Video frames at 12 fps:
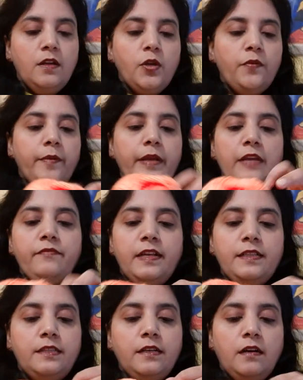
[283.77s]
To begin
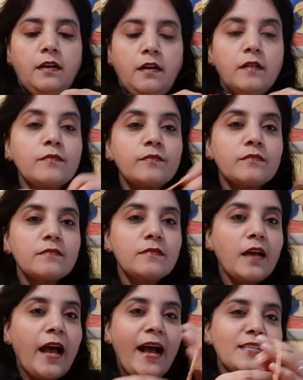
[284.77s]
with,
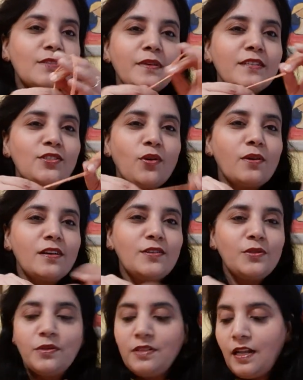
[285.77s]
as we showed it to
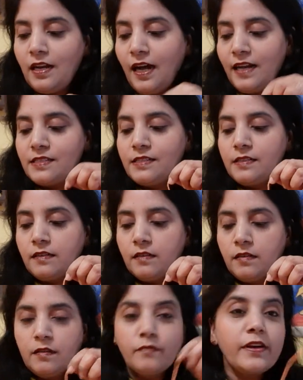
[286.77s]
you in our last
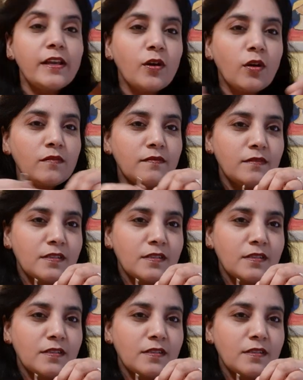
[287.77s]
video,